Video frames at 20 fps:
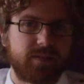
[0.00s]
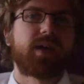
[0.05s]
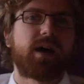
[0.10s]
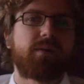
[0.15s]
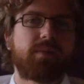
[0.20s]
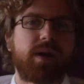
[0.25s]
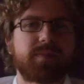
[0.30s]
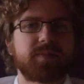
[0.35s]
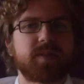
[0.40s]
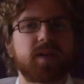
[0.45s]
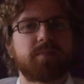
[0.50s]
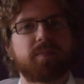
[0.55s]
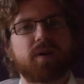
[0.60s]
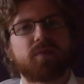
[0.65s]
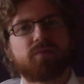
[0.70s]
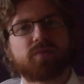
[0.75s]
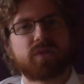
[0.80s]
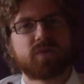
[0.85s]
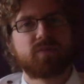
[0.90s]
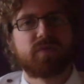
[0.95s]
That wraps up
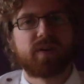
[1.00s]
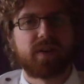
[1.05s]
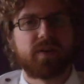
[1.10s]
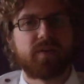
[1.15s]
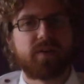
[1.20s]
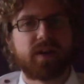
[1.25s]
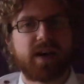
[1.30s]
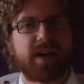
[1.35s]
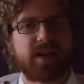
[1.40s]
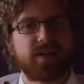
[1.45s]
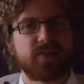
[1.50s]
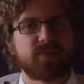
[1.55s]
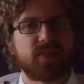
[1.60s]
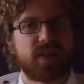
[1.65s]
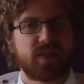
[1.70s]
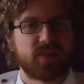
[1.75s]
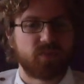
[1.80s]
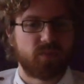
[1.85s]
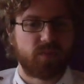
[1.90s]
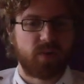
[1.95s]
my first video, guys.
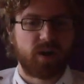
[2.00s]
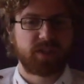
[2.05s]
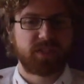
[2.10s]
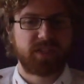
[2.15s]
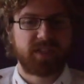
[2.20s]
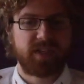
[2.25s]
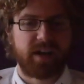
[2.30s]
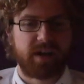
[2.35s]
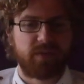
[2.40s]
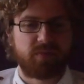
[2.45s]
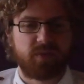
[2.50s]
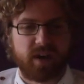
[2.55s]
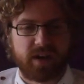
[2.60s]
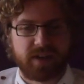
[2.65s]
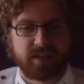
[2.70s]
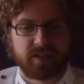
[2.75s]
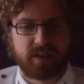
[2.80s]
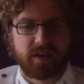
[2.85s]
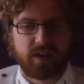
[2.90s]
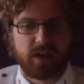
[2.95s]
Thanks for watching. I've
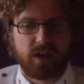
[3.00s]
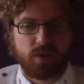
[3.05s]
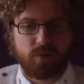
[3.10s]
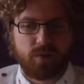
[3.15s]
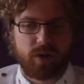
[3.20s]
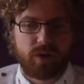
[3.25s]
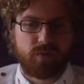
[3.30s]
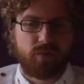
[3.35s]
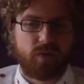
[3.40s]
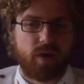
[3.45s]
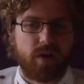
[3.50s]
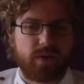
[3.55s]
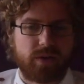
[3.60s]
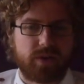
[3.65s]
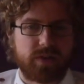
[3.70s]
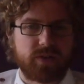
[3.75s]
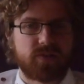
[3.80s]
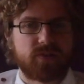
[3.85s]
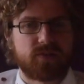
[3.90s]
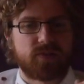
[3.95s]
got quite a few
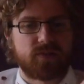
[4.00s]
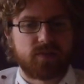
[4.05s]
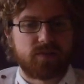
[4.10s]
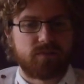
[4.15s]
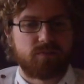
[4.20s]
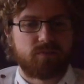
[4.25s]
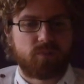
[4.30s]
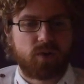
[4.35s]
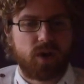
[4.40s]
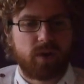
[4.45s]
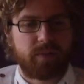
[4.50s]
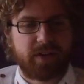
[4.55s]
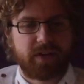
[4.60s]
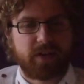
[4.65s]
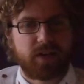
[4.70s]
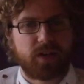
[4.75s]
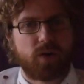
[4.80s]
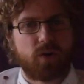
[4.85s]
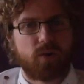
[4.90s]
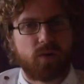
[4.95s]
others probably
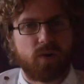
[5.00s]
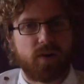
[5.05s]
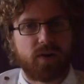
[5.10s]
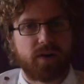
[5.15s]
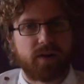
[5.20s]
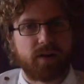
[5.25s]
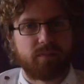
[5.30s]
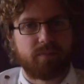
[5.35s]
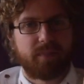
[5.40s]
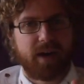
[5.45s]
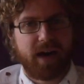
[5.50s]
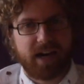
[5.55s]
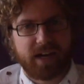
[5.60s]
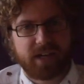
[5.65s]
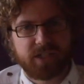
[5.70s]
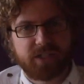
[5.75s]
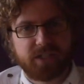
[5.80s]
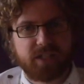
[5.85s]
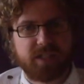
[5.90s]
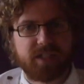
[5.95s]
going to go on
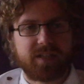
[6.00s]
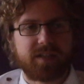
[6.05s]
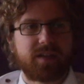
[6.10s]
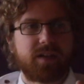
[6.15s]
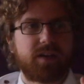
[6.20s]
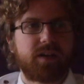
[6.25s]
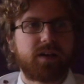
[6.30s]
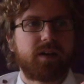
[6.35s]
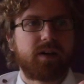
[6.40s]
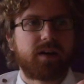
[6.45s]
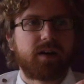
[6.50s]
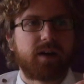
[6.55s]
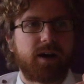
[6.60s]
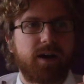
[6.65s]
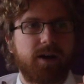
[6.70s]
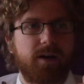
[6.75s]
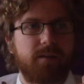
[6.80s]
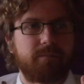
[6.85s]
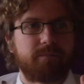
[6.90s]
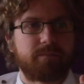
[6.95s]
packaging,
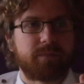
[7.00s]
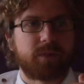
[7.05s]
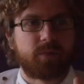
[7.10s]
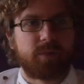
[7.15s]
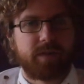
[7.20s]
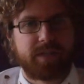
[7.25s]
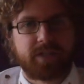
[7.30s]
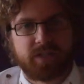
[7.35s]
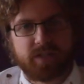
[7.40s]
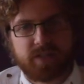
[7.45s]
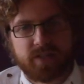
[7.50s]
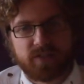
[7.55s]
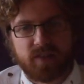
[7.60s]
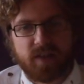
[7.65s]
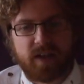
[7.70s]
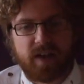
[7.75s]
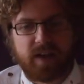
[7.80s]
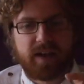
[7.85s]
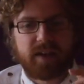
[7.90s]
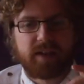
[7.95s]
creature
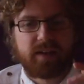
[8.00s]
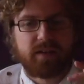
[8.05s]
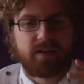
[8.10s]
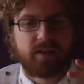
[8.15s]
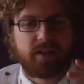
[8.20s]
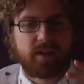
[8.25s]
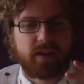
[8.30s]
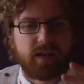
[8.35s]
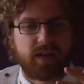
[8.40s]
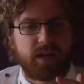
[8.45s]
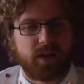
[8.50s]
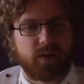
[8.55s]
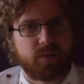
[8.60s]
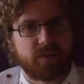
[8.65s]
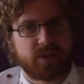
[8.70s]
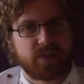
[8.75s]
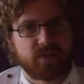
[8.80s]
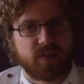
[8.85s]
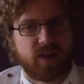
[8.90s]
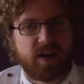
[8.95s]
design,
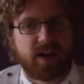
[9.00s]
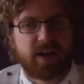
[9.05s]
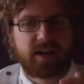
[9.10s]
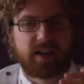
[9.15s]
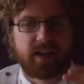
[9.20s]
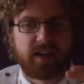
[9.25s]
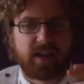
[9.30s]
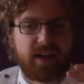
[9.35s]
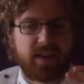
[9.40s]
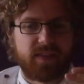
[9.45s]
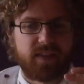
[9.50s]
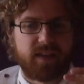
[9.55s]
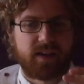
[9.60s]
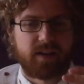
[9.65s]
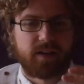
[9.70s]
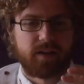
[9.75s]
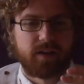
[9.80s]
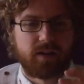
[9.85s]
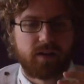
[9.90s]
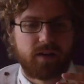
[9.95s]
hero design, and
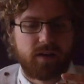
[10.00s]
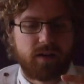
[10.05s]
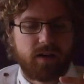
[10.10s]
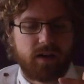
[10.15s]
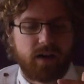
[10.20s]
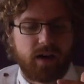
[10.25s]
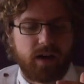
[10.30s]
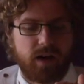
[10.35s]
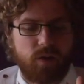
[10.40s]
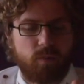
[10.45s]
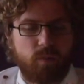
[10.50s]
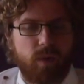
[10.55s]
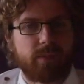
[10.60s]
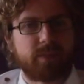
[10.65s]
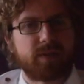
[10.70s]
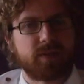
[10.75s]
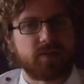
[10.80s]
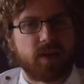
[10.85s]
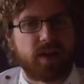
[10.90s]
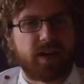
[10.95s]
then
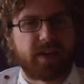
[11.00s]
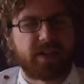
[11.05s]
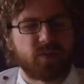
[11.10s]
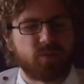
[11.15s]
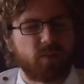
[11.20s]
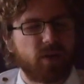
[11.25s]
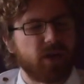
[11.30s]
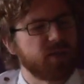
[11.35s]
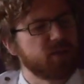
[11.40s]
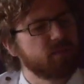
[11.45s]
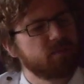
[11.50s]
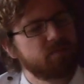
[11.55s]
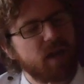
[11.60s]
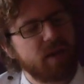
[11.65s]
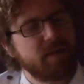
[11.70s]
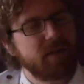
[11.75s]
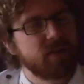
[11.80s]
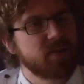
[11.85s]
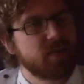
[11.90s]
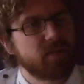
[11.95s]
web design, as well as
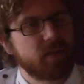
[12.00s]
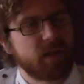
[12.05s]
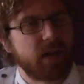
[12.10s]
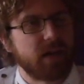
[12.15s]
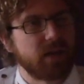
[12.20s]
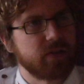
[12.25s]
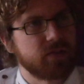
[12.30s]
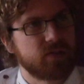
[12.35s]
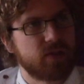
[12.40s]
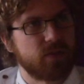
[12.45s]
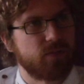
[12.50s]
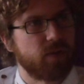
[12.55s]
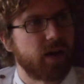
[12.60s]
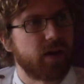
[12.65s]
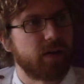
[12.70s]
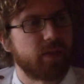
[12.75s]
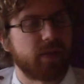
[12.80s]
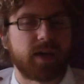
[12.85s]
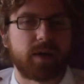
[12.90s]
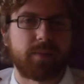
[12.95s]
maybe something else if
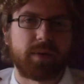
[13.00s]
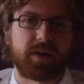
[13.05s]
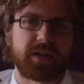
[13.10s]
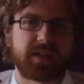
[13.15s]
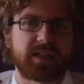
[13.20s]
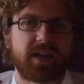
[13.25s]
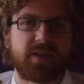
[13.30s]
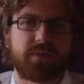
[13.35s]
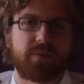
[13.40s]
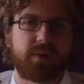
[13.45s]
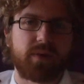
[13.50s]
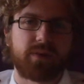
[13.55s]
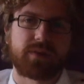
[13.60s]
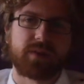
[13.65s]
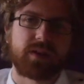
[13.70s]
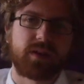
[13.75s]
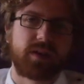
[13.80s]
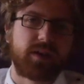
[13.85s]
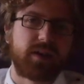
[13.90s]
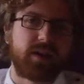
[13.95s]
I think about it down the
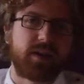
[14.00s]
road.